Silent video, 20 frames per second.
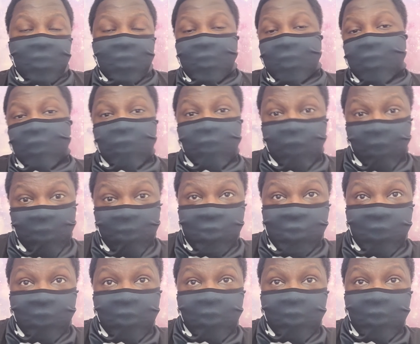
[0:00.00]
The Little
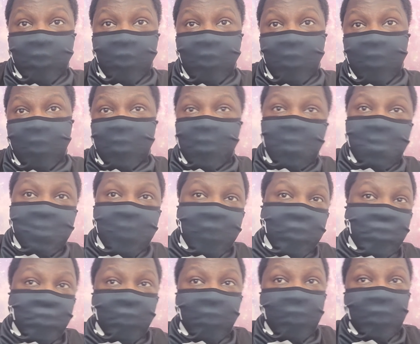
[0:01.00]
Joker card,
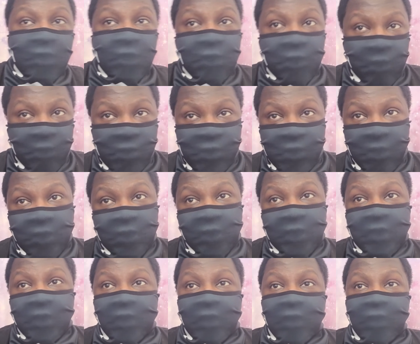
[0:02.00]
by drawing the Little Joker
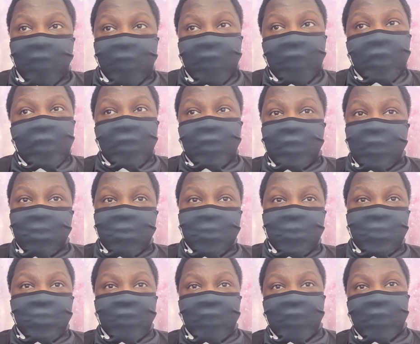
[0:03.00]
card, he can
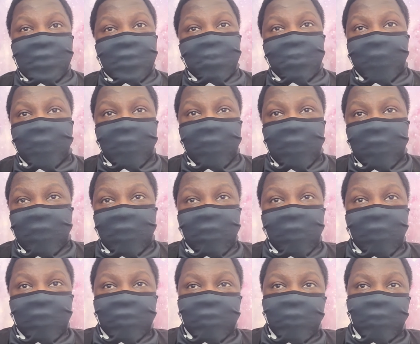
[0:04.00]
demonstrate his ability to
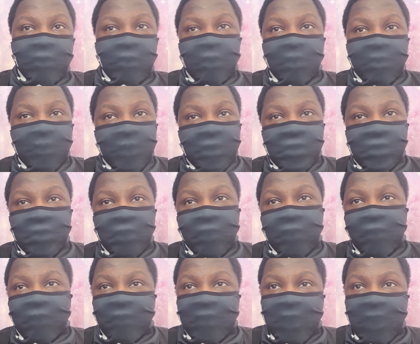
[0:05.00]
cut through the
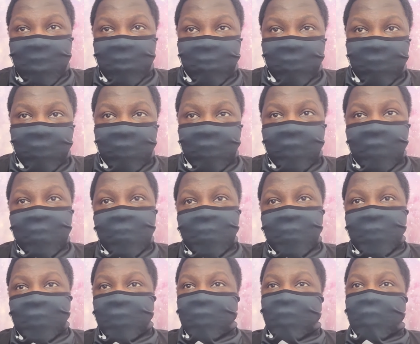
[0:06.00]
dimensional fabric
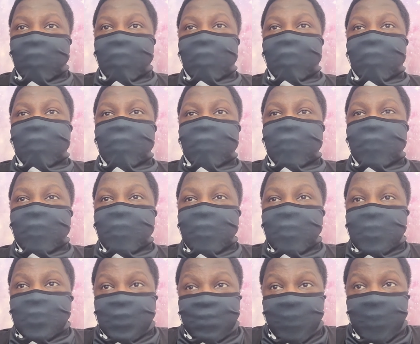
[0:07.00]
of
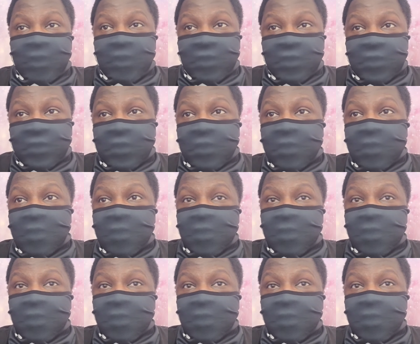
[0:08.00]
space.